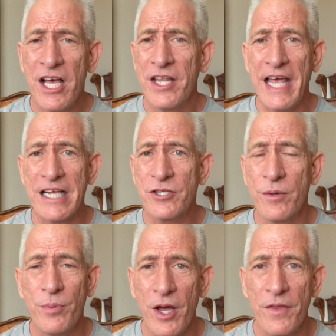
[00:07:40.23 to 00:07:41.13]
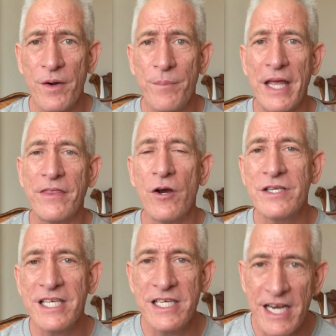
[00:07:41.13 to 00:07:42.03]
That's her brother. But there
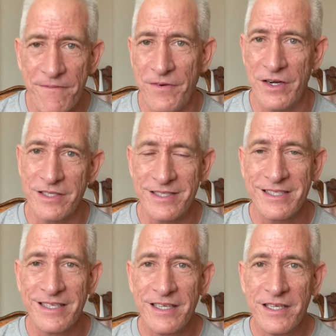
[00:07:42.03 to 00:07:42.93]
is a difference